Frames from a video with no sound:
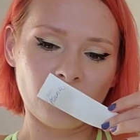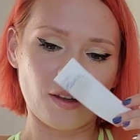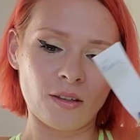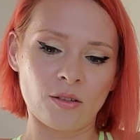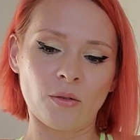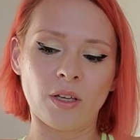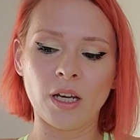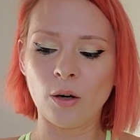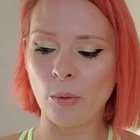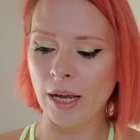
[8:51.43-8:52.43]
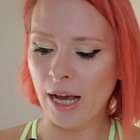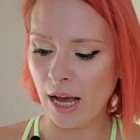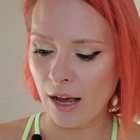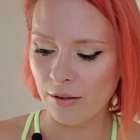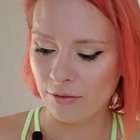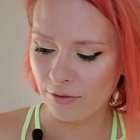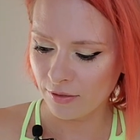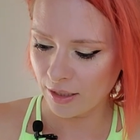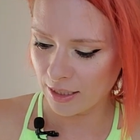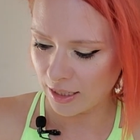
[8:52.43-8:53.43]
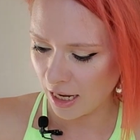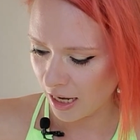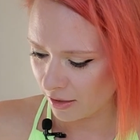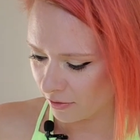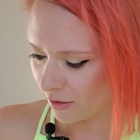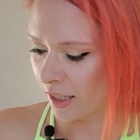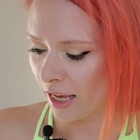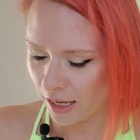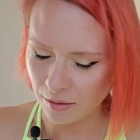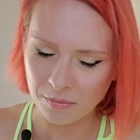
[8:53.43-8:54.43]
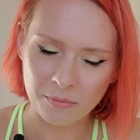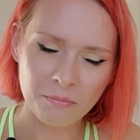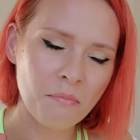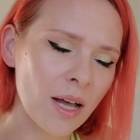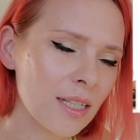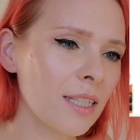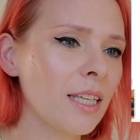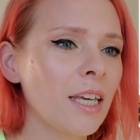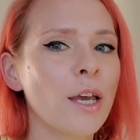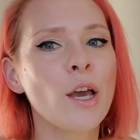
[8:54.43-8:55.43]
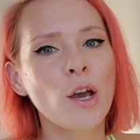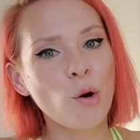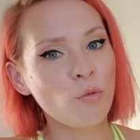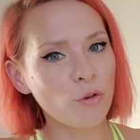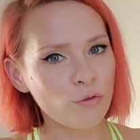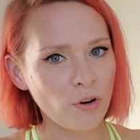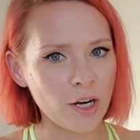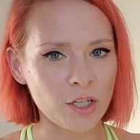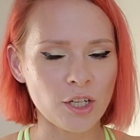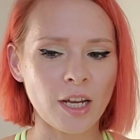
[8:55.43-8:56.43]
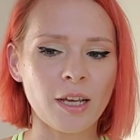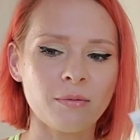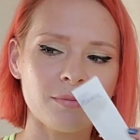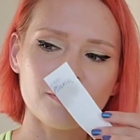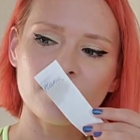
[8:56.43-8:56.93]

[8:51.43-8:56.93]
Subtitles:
So here we have this kind of, again, musky, refreshing